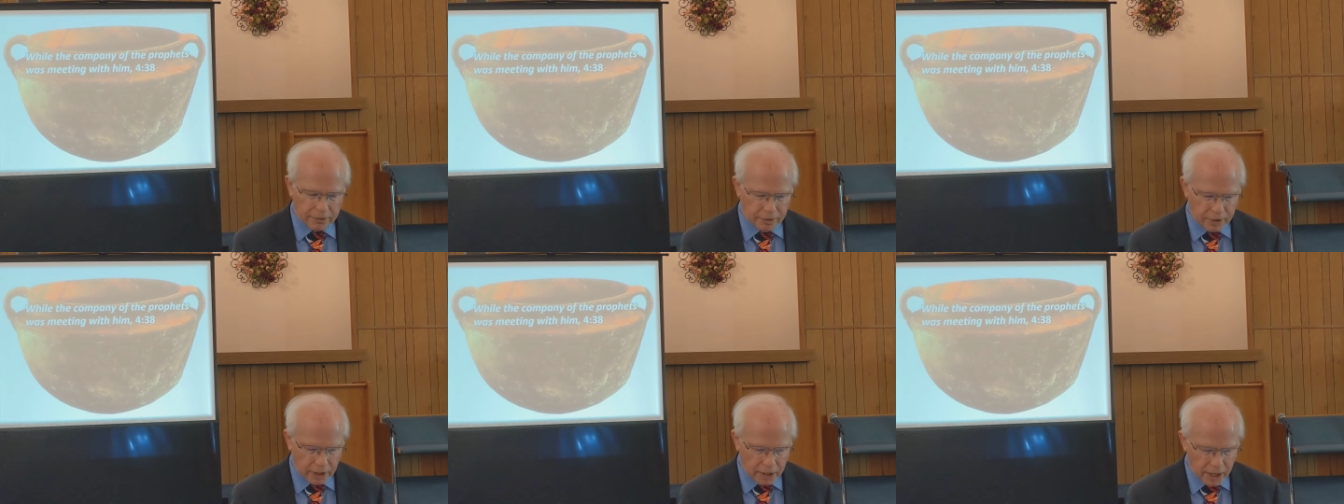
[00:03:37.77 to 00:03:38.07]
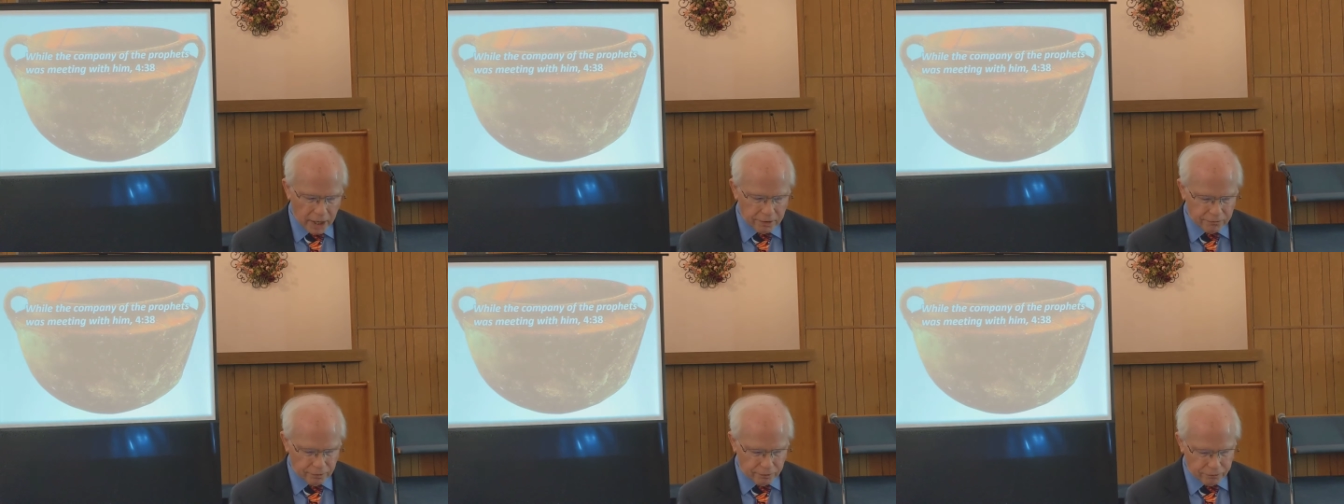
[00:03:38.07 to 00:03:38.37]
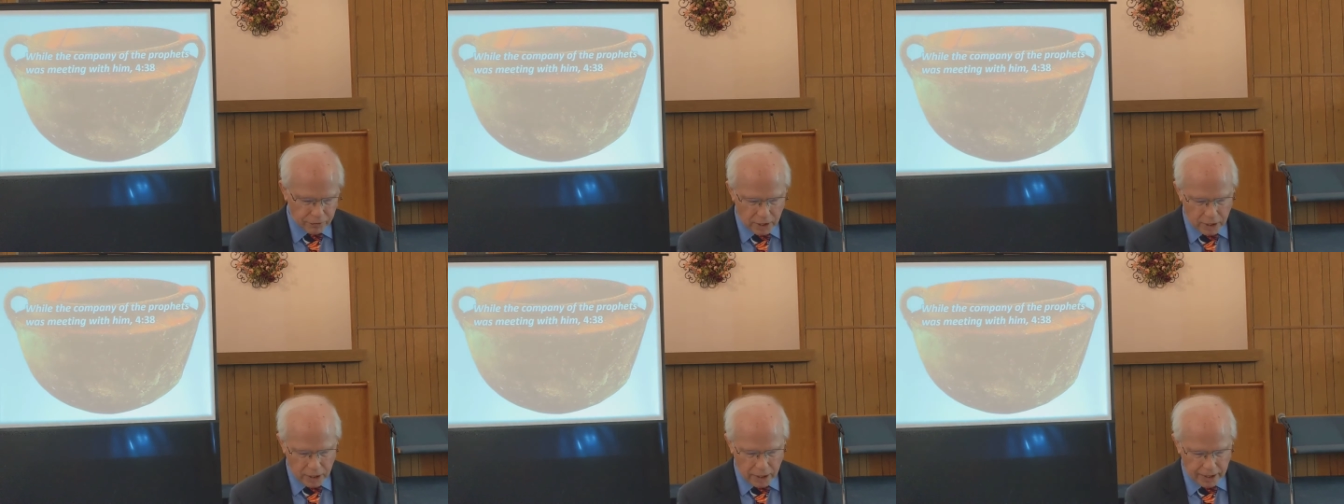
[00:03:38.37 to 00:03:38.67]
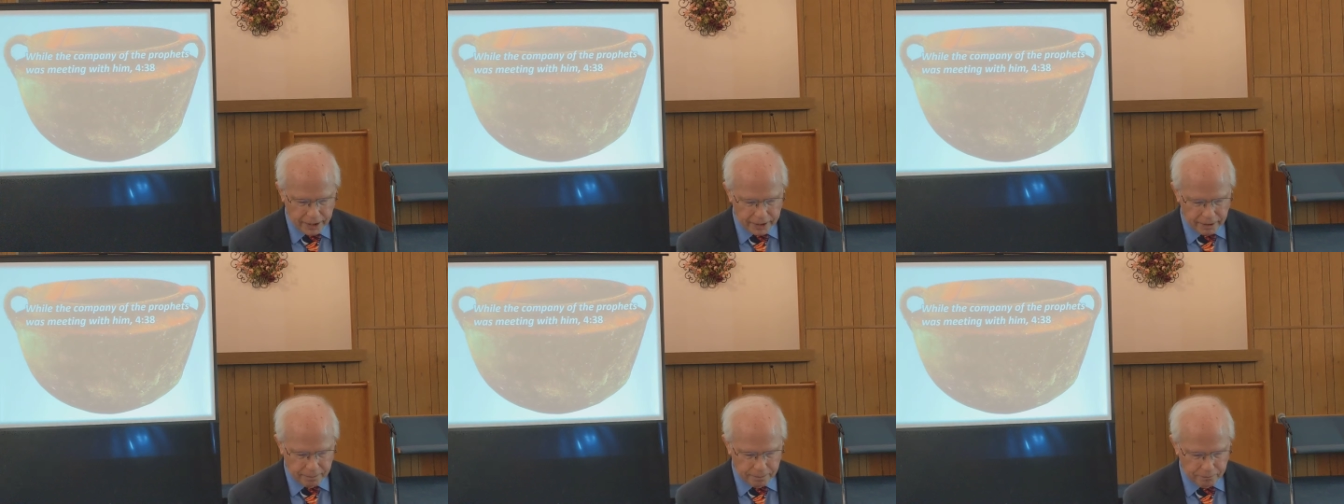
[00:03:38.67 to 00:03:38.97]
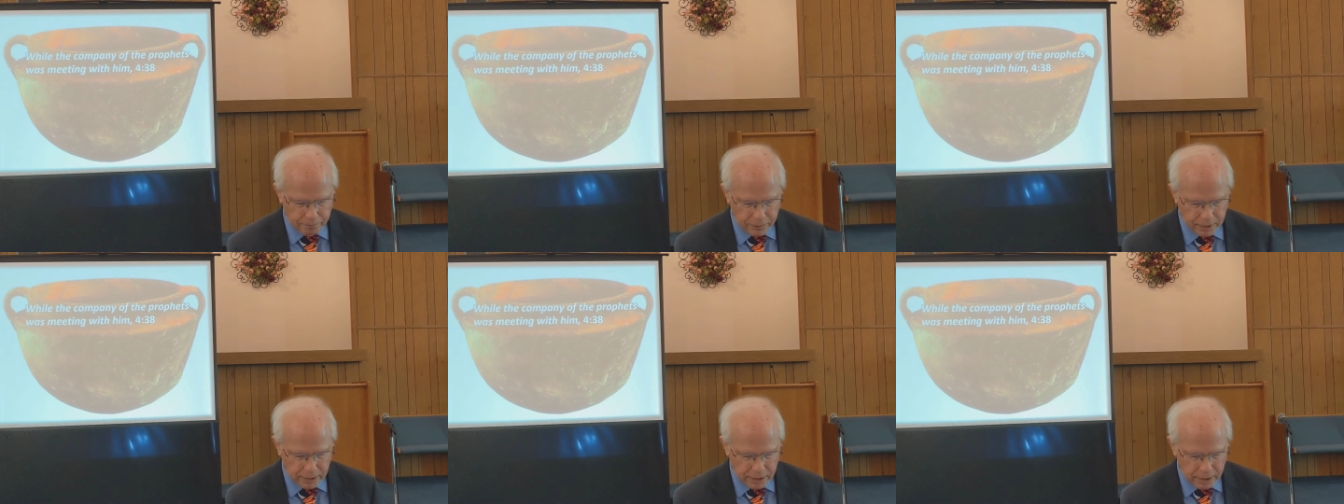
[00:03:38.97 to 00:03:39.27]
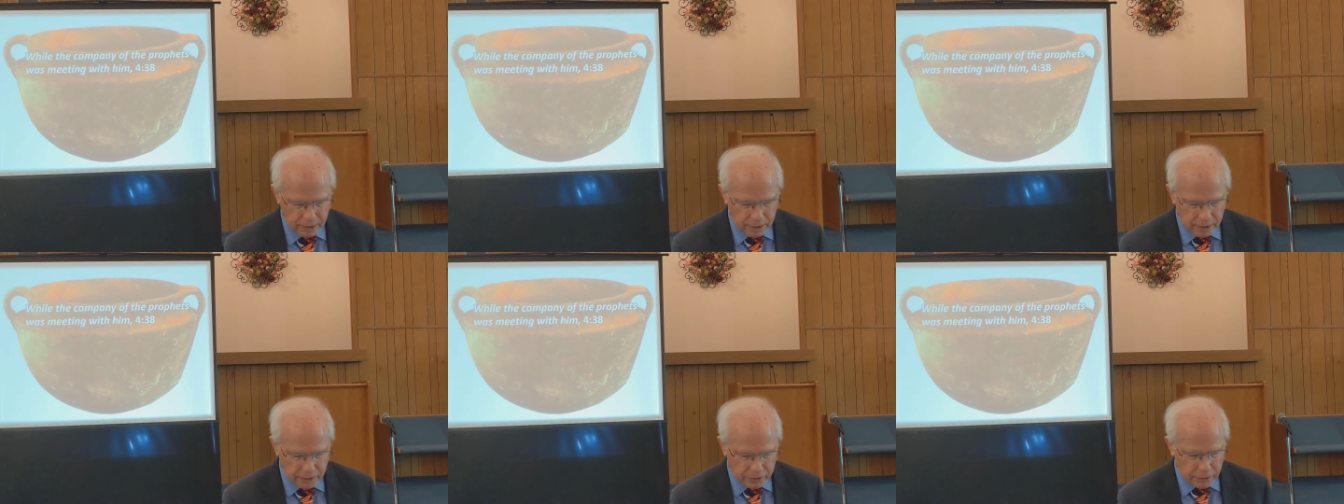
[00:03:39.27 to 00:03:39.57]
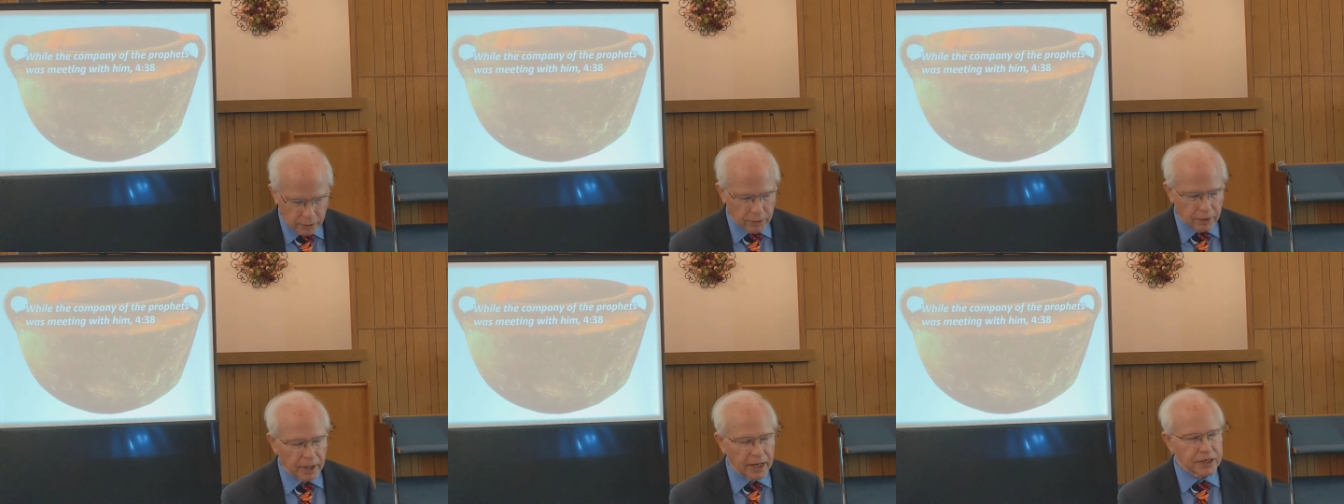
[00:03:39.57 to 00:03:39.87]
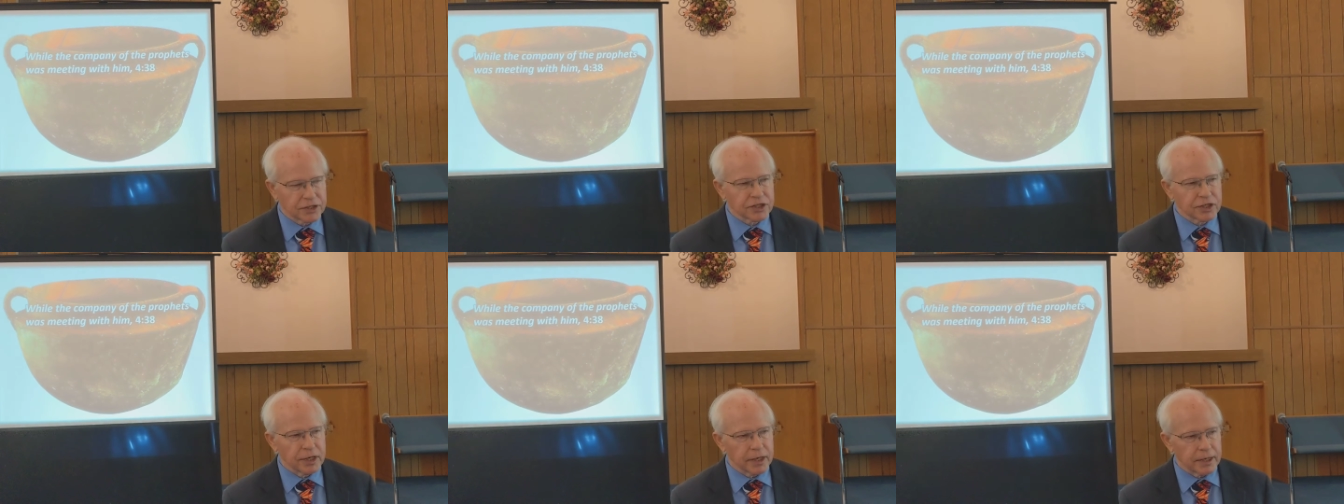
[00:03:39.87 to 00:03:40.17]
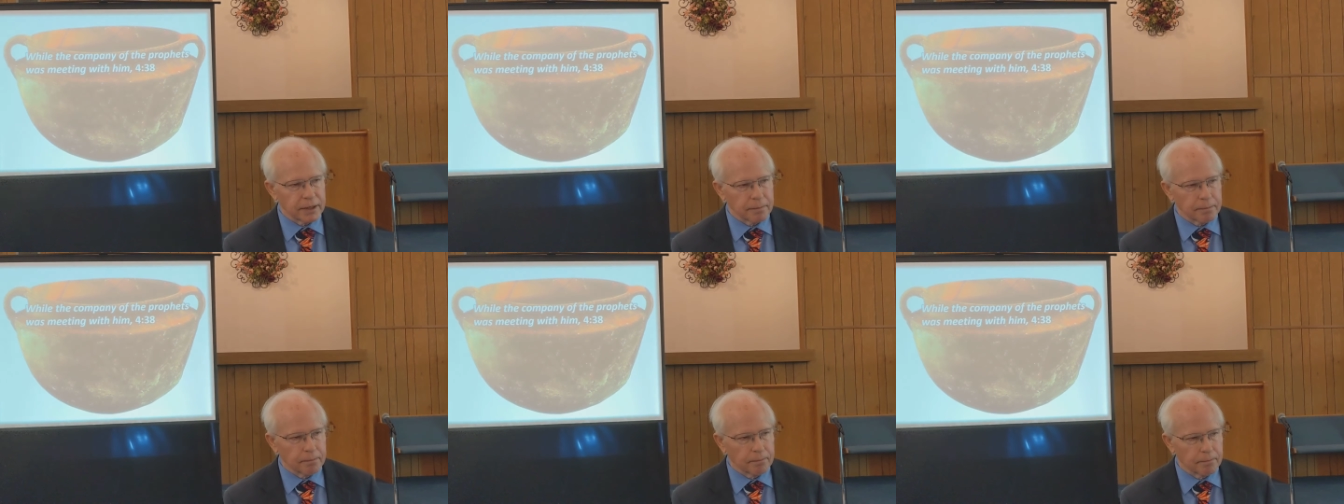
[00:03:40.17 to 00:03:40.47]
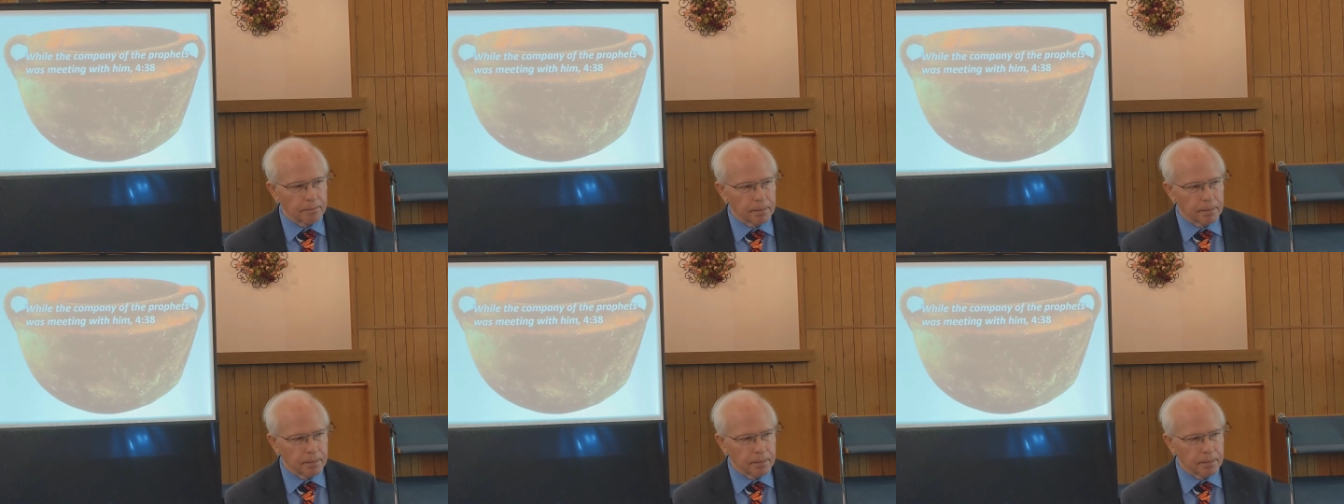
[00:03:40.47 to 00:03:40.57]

and the love of God. They're listening.